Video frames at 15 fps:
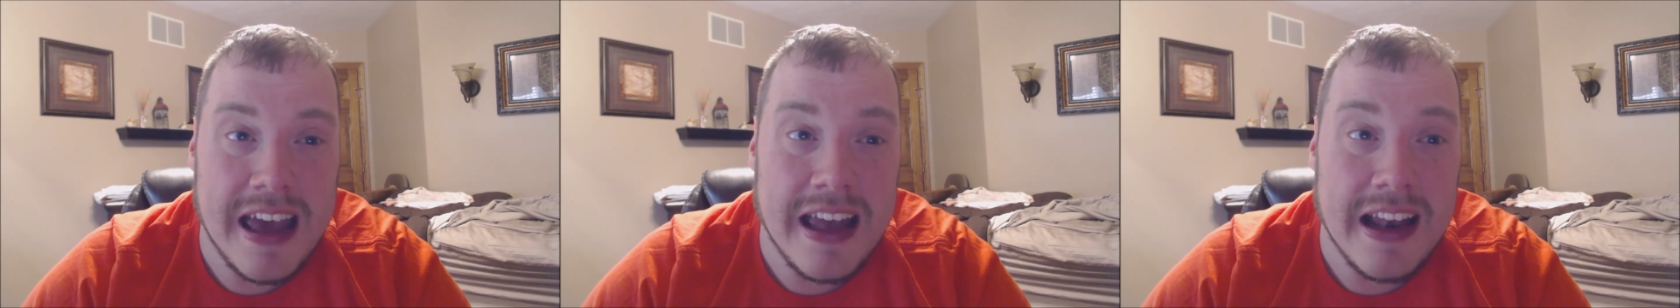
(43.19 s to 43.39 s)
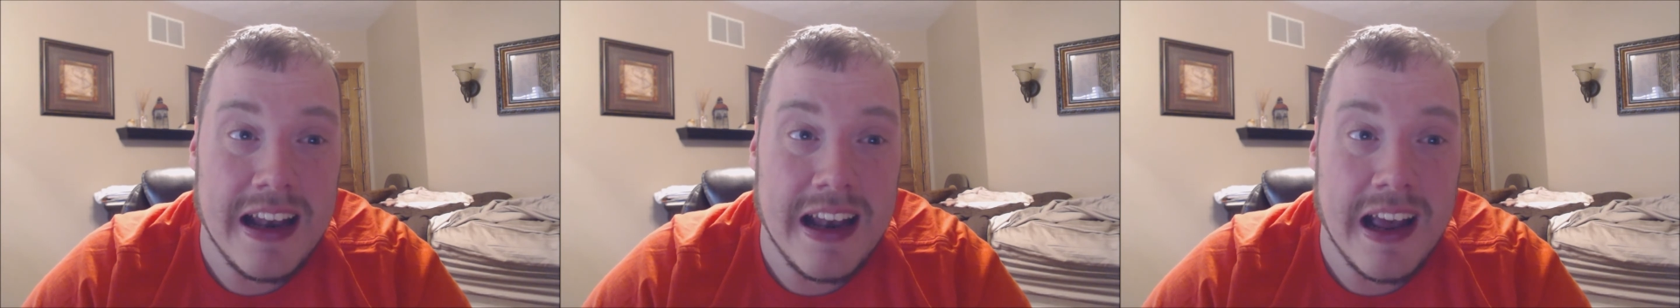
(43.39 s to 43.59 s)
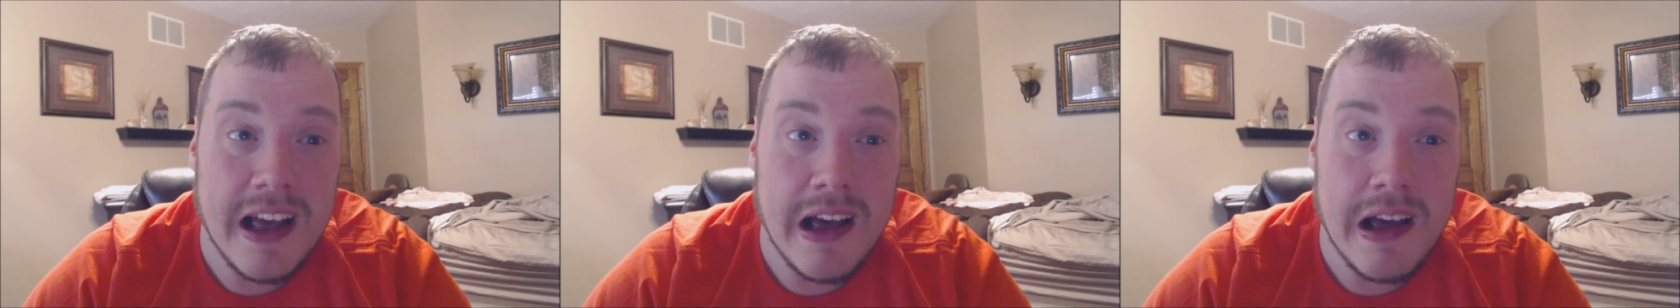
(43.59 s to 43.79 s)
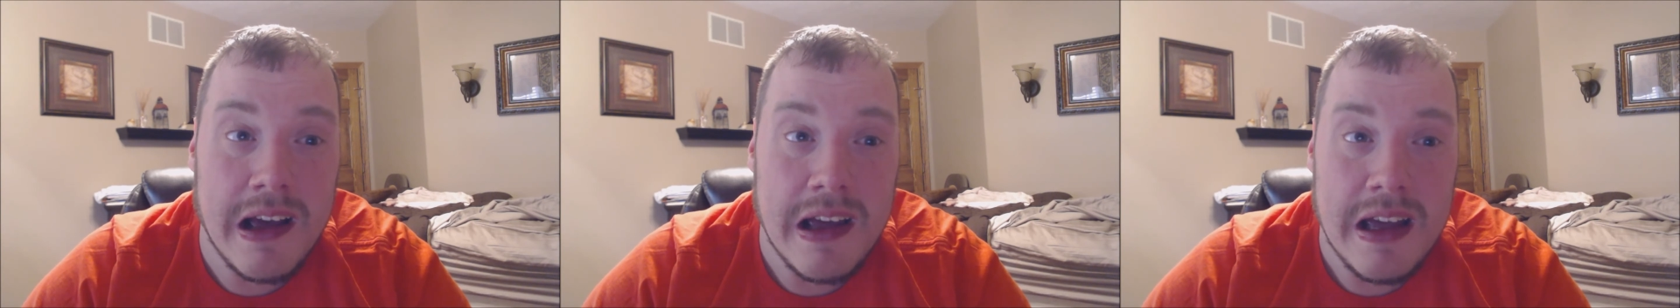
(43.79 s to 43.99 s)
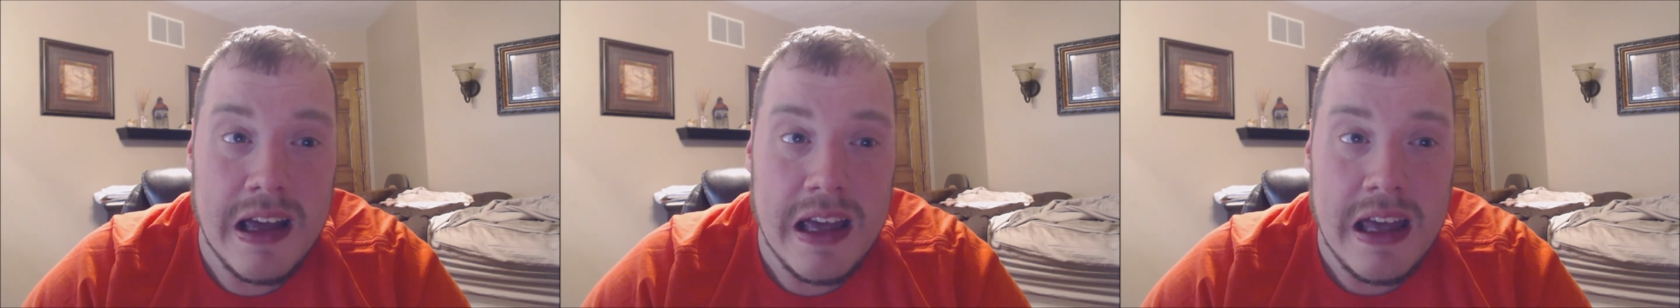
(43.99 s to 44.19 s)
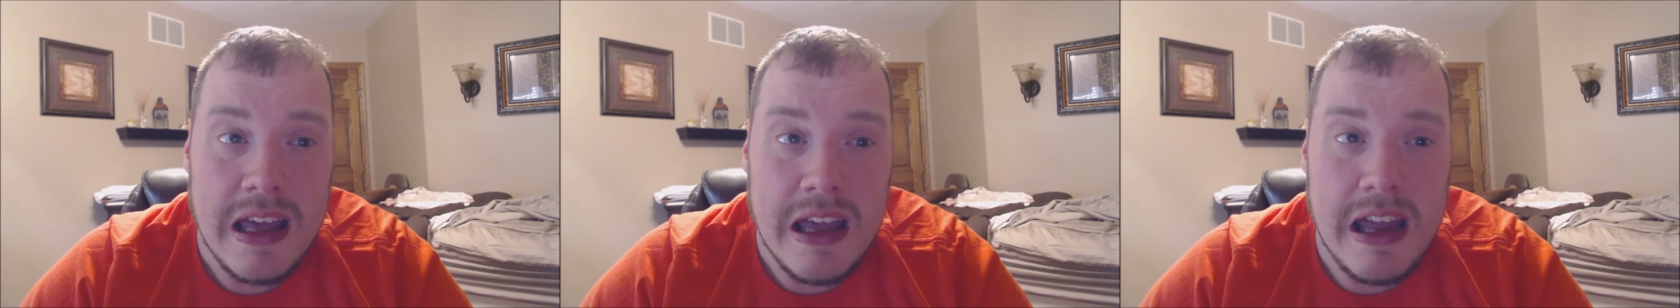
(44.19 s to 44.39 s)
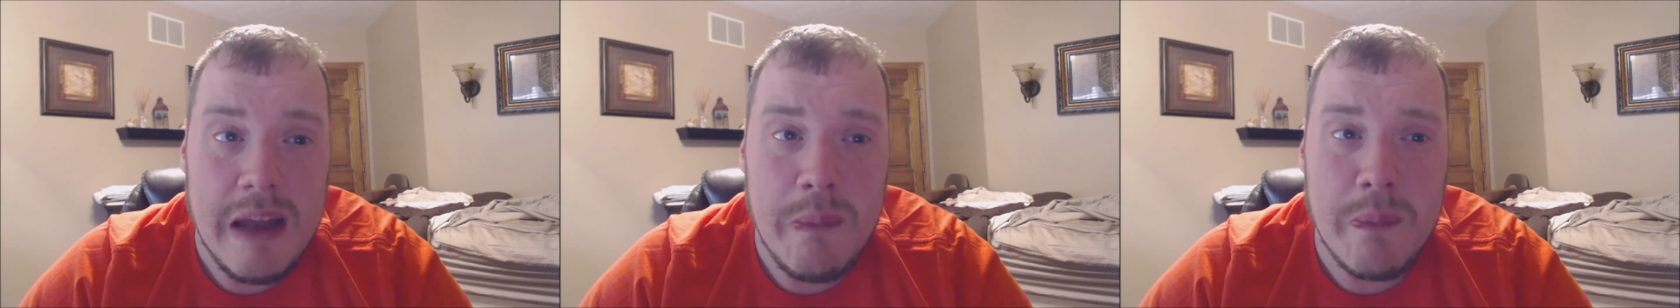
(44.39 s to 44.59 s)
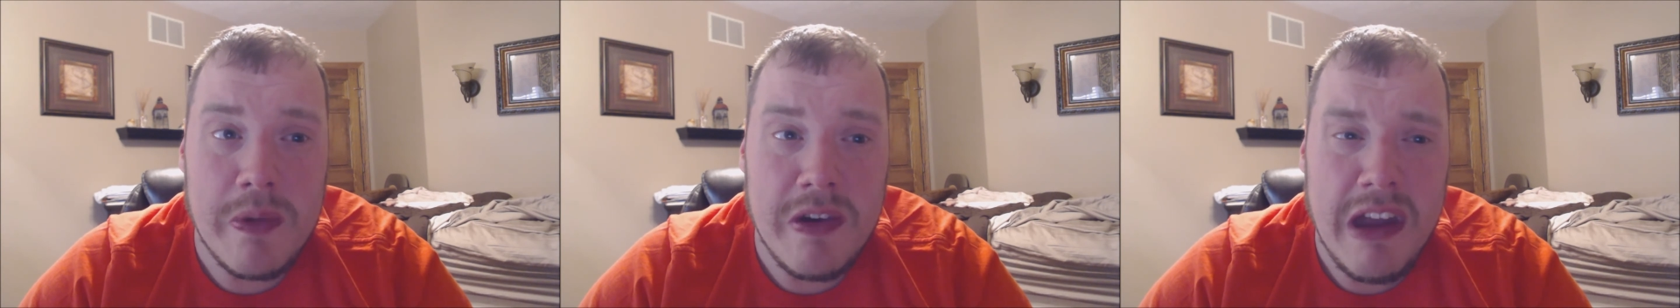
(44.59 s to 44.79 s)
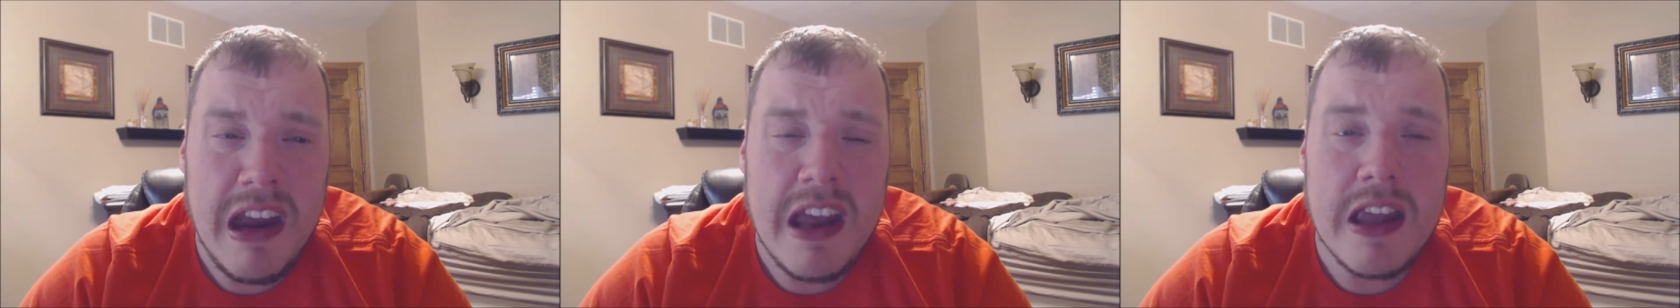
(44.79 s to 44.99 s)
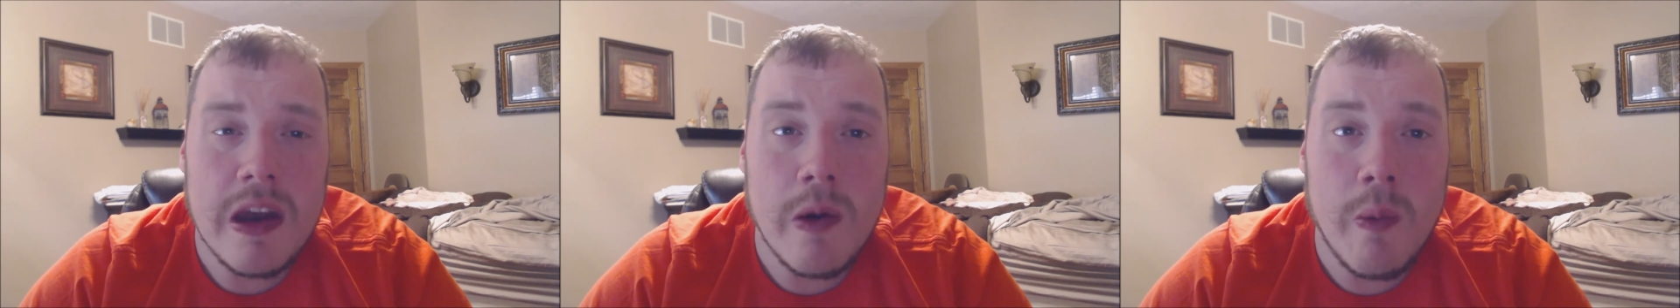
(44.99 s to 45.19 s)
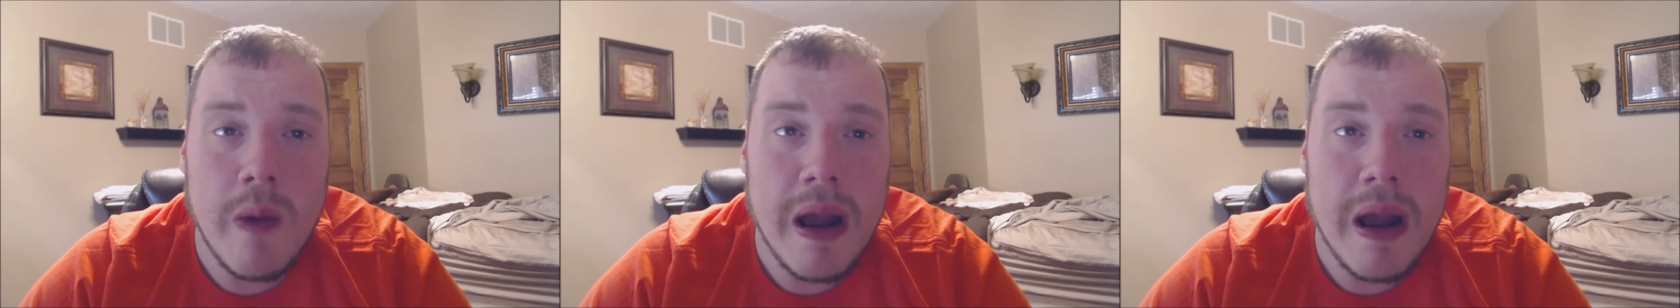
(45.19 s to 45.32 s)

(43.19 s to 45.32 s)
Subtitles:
And in particular,